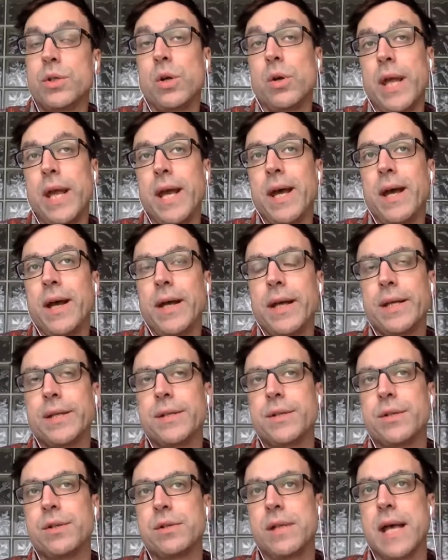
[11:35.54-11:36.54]
yeah, I guess
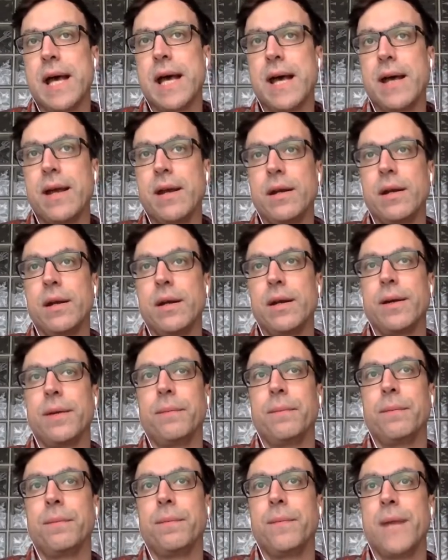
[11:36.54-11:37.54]
there's that
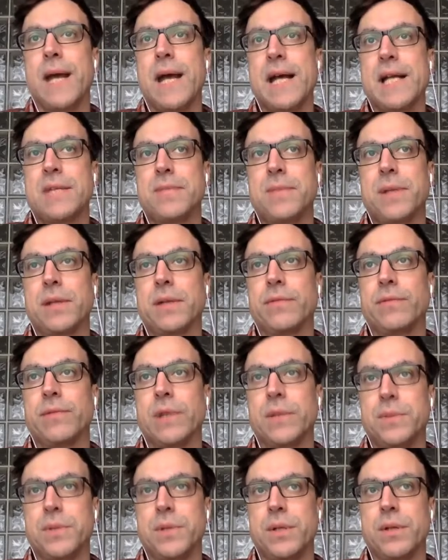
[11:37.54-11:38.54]
aspect of
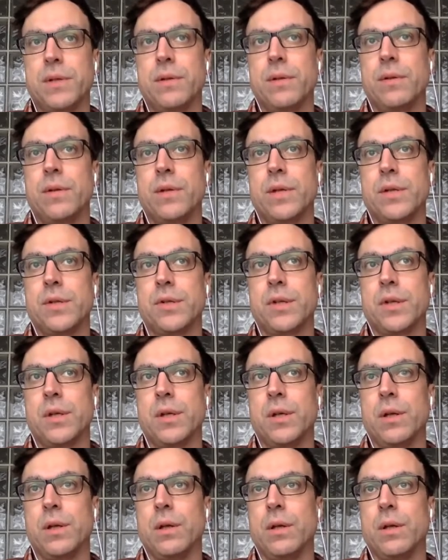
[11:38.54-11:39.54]
Libsyn that is good.